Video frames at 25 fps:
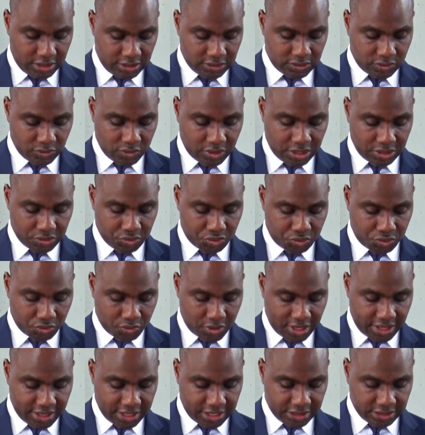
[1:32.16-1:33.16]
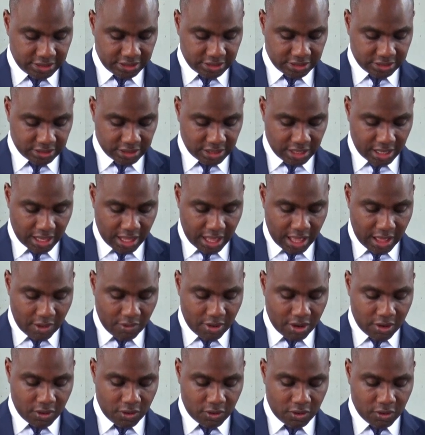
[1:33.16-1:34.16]
This will ensure that
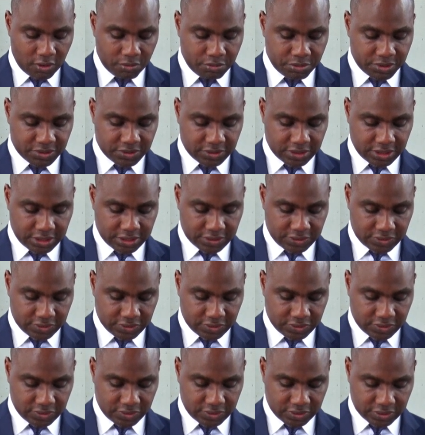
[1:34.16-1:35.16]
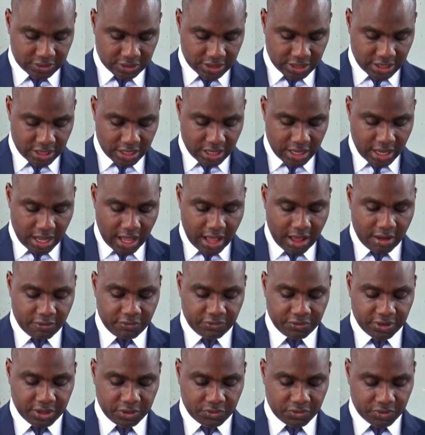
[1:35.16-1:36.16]
our local businesses have
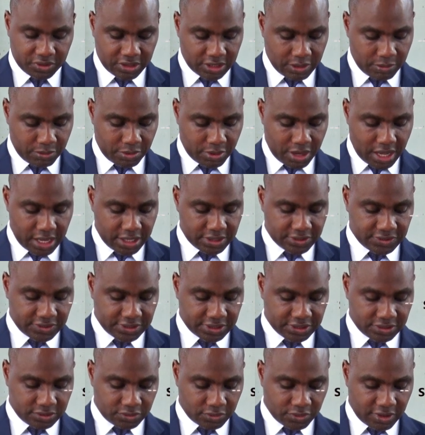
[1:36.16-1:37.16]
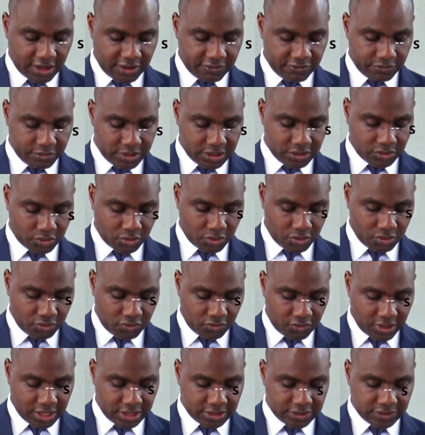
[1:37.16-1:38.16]
equitable access to government
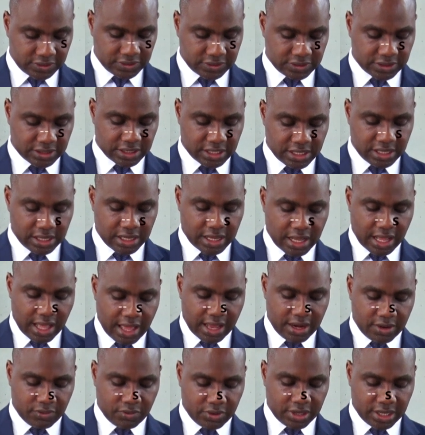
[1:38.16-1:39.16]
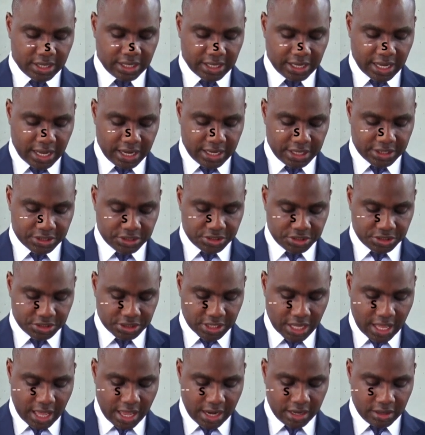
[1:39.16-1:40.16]
contracts and will encourage
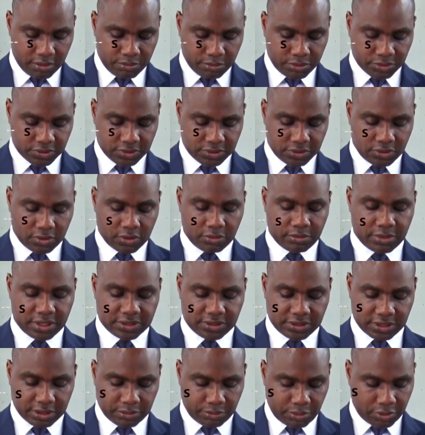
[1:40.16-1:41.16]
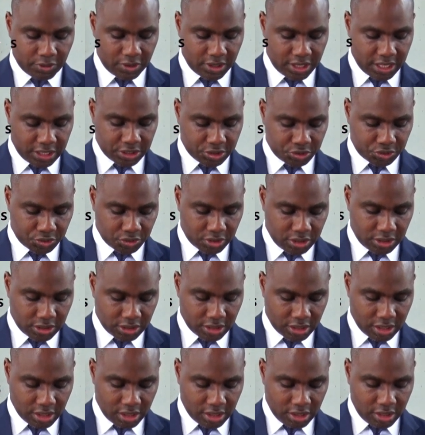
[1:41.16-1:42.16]
and boost domestic production
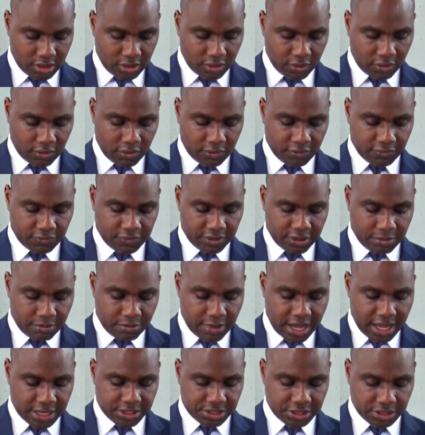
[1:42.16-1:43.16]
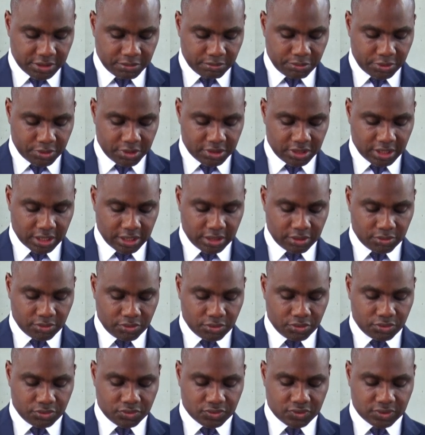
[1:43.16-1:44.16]
of the much imported
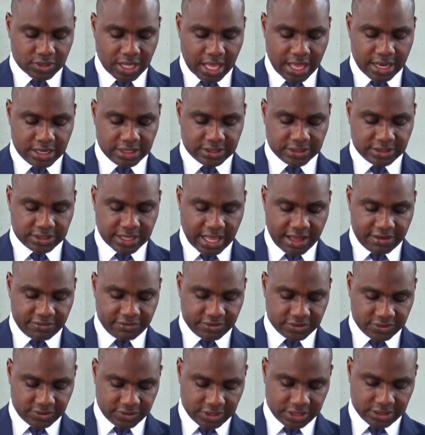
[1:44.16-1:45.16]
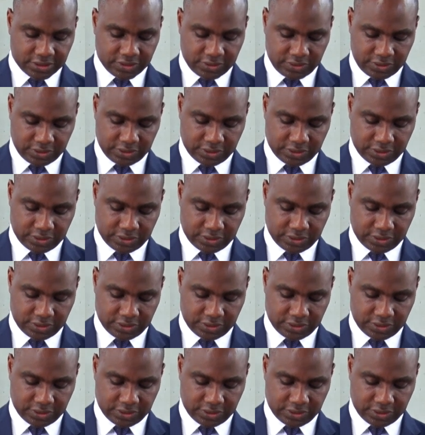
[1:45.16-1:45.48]
goods and services.